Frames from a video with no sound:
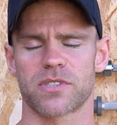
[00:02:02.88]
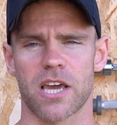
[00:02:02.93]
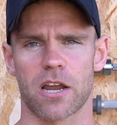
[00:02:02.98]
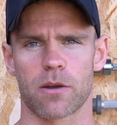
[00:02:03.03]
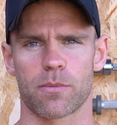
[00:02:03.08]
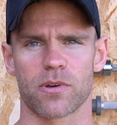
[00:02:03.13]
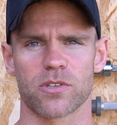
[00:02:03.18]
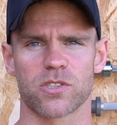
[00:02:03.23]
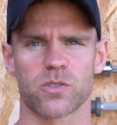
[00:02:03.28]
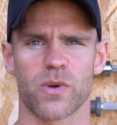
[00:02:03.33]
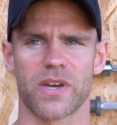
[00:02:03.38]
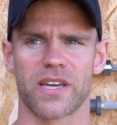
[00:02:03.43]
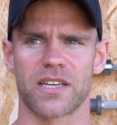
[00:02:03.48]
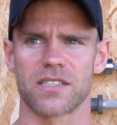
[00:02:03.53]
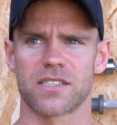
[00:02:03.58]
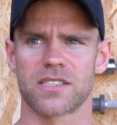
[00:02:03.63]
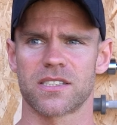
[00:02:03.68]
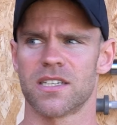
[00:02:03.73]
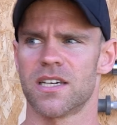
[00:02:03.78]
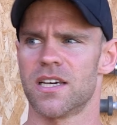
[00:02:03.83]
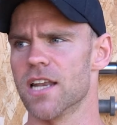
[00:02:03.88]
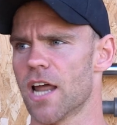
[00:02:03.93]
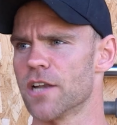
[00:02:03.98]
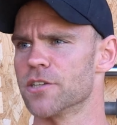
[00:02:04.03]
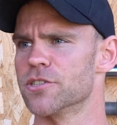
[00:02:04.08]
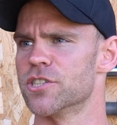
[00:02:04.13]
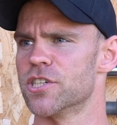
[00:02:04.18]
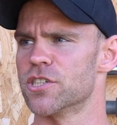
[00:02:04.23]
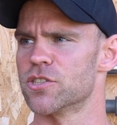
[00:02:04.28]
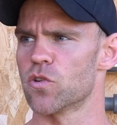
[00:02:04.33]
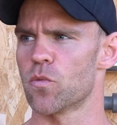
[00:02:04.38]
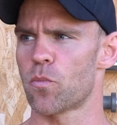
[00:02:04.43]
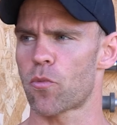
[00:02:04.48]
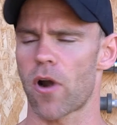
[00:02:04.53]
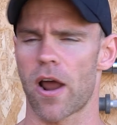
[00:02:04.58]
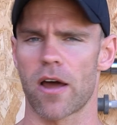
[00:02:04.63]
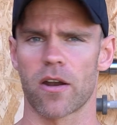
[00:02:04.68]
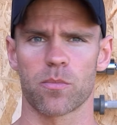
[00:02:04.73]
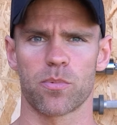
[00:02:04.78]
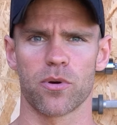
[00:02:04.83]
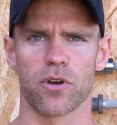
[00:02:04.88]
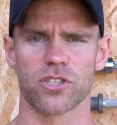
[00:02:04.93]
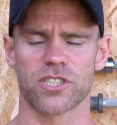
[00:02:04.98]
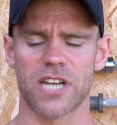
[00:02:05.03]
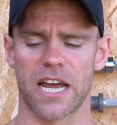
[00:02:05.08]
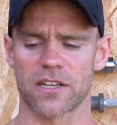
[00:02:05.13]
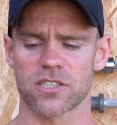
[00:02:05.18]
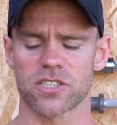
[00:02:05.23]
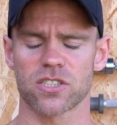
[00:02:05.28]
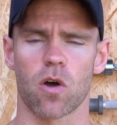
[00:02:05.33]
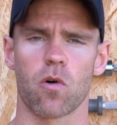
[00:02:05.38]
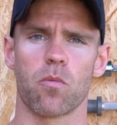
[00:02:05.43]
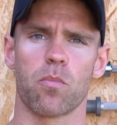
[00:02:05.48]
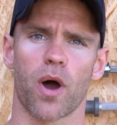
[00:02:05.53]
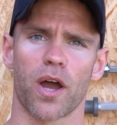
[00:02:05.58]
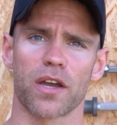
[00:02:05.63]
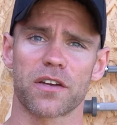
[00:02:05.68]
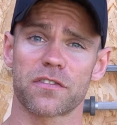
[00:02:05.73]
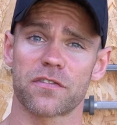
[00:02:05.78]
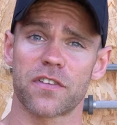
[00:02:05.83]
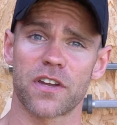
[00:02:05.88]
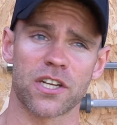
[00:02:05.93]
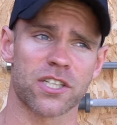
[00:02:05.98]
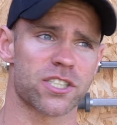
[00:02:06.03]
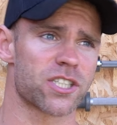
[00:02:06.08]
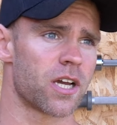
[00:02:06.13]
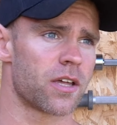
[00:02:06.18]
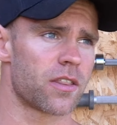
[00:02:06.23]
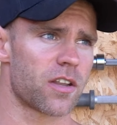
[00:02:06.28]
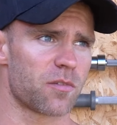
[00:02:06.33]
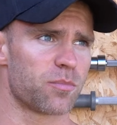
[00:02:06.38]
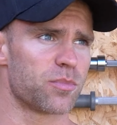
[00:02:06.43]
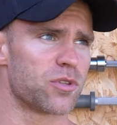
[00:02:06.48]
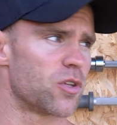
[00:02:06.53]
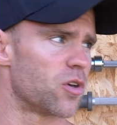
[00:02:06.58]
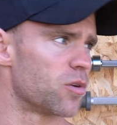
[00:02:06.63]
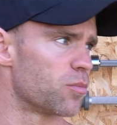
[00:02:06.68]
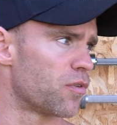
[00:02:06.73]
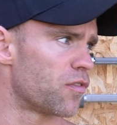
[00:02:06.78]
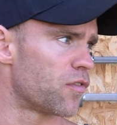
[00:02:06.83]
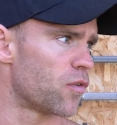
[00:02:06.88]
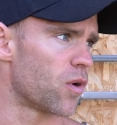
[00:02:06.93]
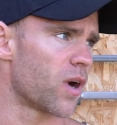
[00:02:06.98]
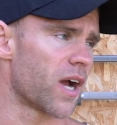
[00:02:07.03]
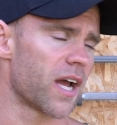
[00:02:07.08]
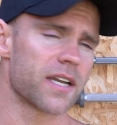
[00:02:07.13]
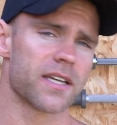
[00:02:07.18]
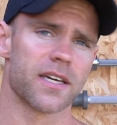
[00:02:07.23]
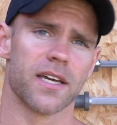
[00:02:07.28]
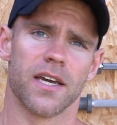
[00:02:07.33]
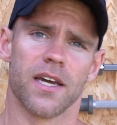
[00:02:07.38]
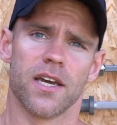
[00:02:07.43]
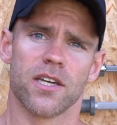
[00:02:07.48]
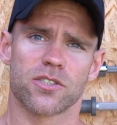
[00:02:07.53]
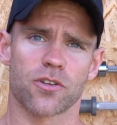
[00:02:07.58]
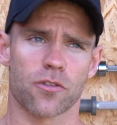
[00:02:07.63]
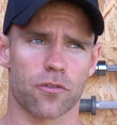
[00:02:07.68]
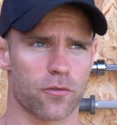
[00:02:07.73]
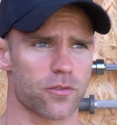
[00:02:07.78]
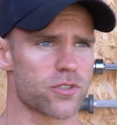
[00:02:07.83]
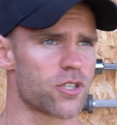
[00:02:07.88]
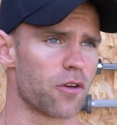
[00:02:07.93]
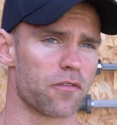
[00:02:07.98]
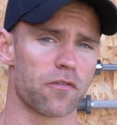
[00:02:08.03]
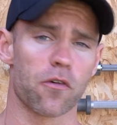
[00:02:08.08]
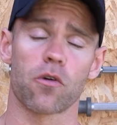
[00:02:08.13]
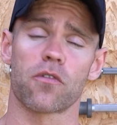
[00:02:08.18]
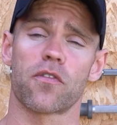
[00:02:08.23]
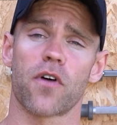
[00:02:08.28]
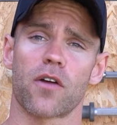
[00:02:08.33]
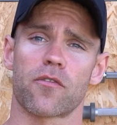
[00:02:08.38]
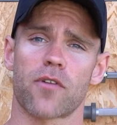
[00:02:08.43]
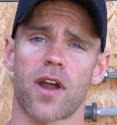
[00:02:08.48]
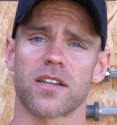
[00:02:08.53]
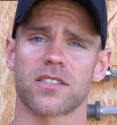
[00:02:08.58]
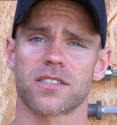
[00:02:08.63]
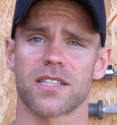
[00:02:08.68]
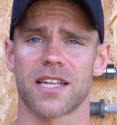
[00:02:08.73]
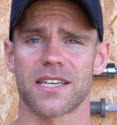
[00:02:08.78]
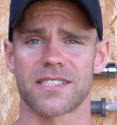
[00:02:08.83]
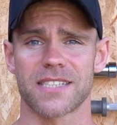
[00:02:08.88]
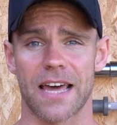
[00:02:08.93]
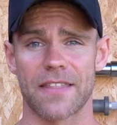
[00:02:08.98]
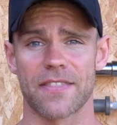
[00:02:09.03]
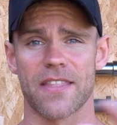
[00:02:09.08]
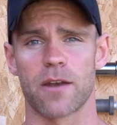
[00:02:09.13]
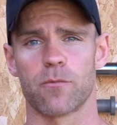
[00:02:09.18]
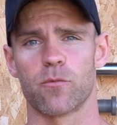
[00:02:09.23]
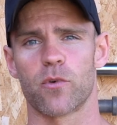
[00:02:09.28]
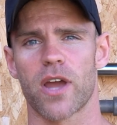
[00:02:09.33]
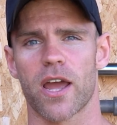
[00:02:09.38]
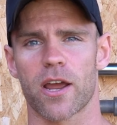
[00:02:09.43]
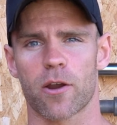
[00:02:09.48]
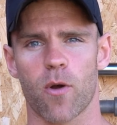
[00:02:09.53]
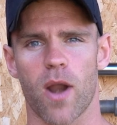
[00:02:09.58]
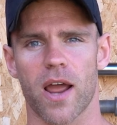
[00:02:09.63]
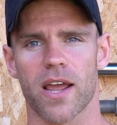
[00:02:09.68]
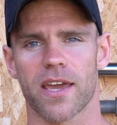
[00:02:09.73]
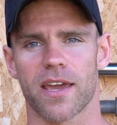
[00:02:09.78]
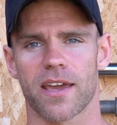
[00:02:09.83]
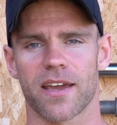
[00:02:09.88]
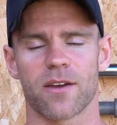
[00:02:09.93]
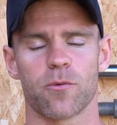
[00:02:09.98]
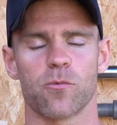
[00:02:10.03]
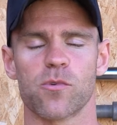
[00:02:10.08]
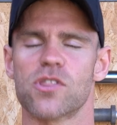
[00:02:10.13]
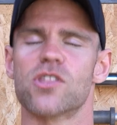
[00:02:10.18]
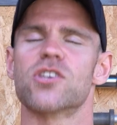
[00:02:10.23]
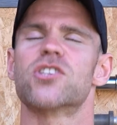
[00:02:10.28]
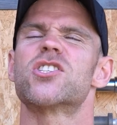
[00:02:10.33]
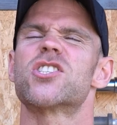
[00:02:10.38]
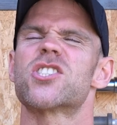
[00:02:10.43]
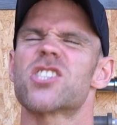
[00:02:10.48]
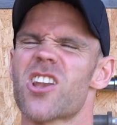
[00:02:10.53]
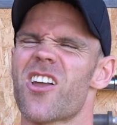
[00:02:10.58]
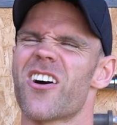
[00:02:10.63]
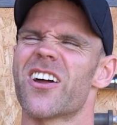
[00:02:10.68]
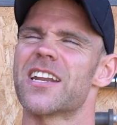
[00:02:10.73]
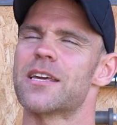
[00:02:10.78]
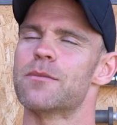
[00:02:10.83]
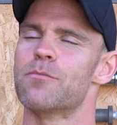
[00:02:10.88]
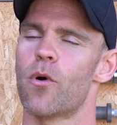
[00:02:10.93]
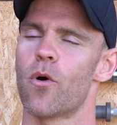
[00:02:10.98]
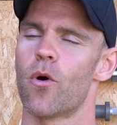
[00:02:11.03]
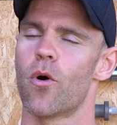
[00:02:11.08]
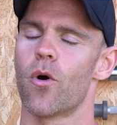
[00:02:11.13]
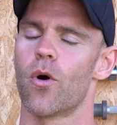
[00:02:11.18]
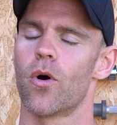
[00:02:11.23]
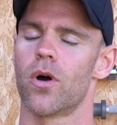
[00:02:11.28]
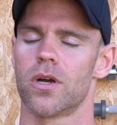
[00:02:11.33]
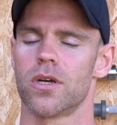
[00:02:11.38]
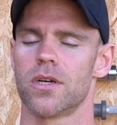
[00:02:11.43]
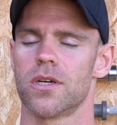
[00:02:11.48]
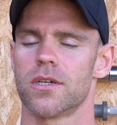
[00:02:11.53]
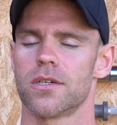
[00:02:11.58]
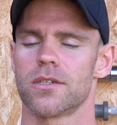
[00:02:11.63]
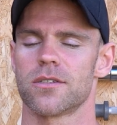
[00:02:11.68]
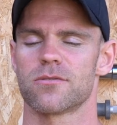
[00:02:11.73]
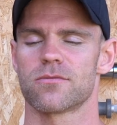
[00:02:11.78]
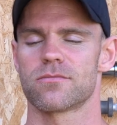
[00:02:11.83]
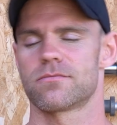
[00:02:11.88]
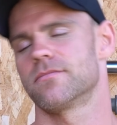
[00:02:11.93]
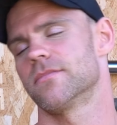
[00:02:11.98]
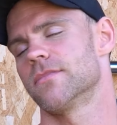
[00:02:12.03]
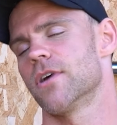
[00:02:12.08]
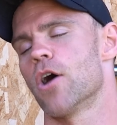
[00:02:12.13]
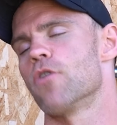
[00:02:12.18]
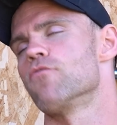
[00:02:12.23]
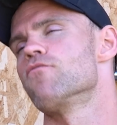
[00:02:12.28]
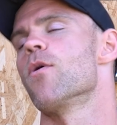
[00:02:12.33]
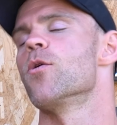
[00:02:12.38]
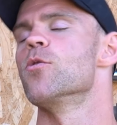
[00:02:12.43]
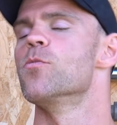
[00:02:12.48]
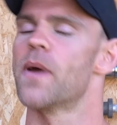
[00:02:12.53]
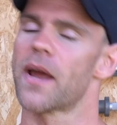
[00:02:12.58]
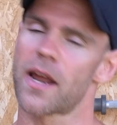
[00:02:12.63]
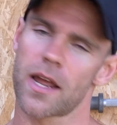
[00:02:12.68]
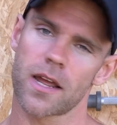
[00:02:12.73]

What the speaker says: kettlebell swings, lunges or prowler push, and assault bike finisher that I've been doing beforehand. So 4 or 5 rounds of this, and then we'll get cracking with the slightly more aerobic